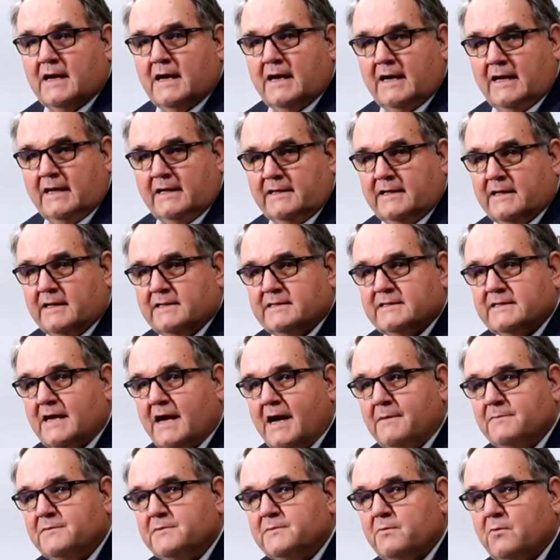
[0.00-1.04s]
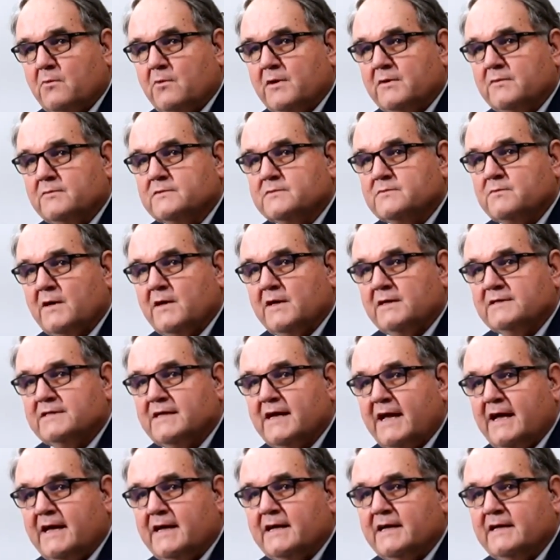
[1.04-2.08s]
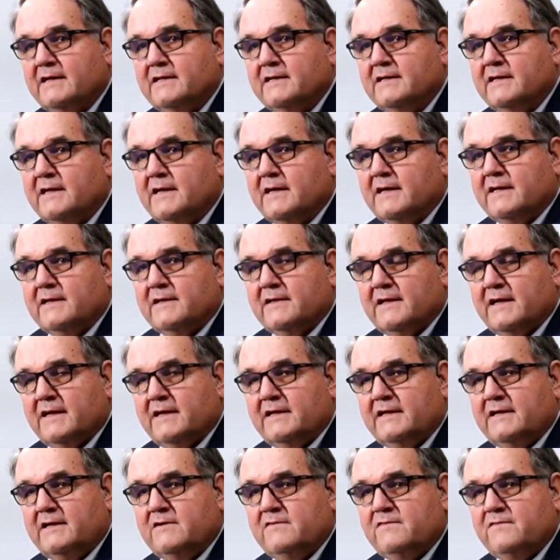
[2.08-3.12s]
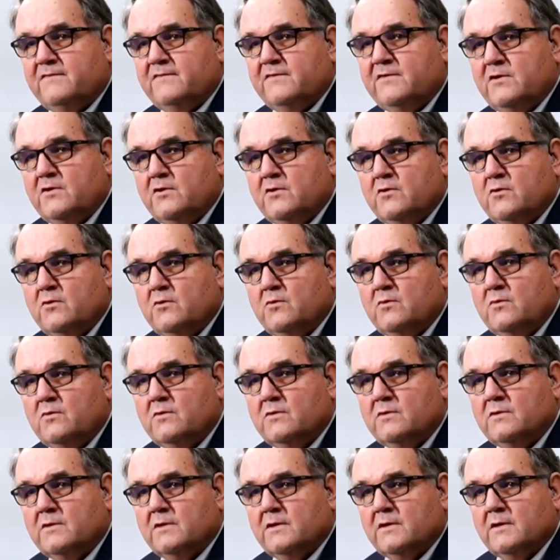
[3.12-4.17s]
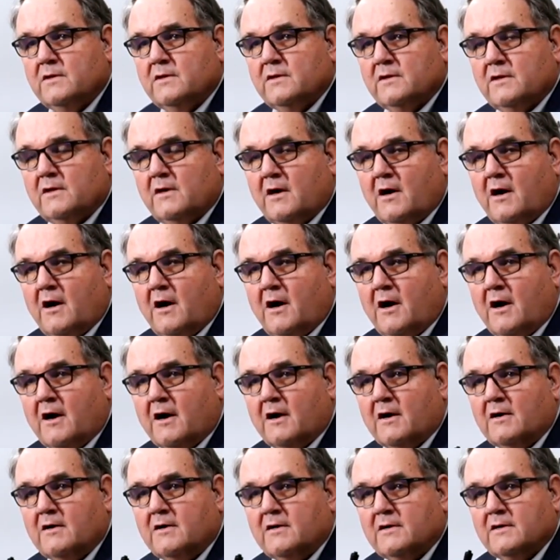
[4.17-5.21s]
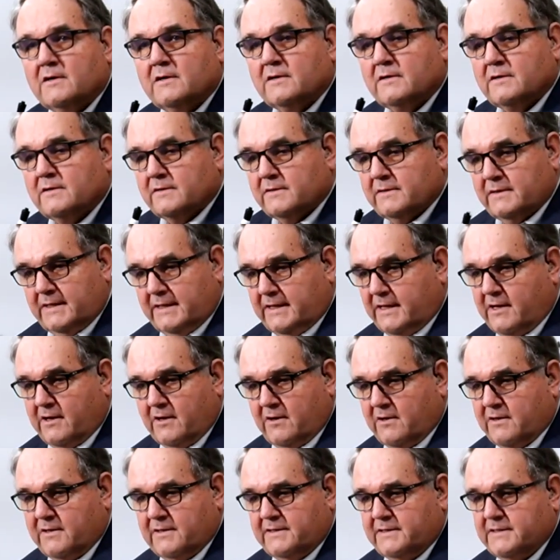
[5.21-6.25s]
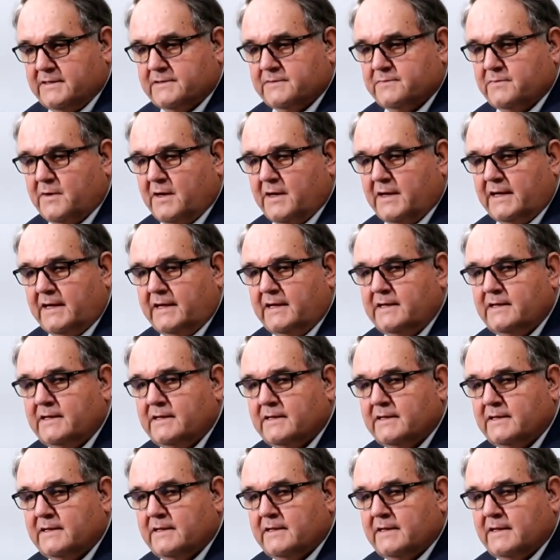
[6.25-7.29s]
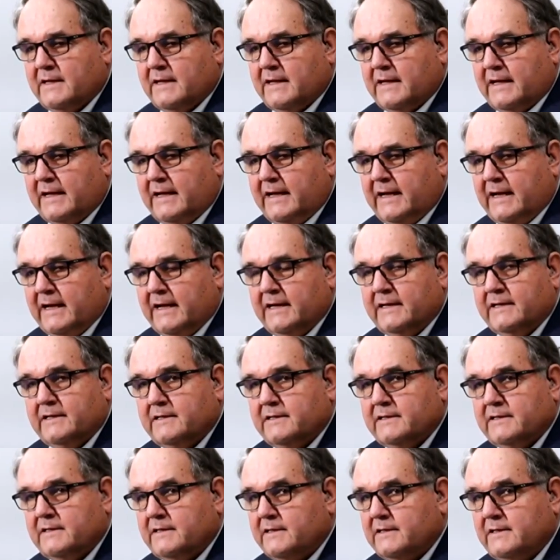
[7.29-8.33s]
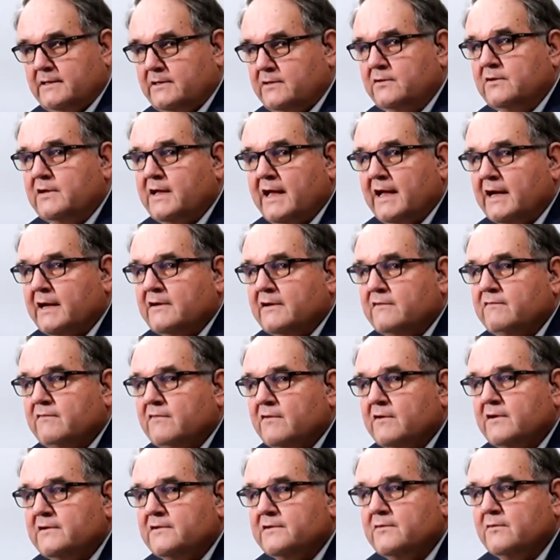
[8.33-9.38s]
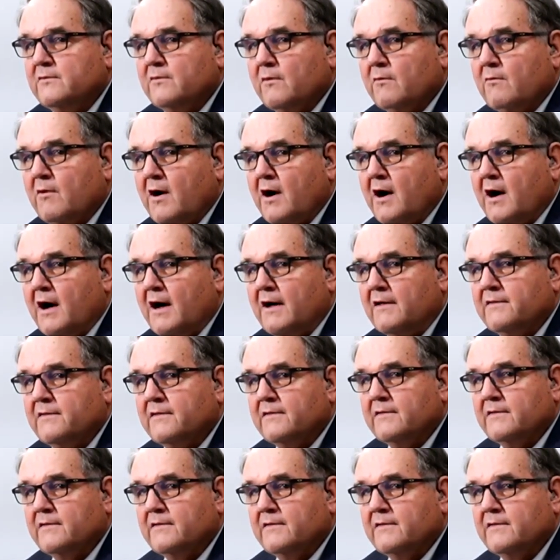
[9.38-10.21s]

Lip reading: I think Tom's point was well taken that if you are inherited this money and you can't convert it to a Roth,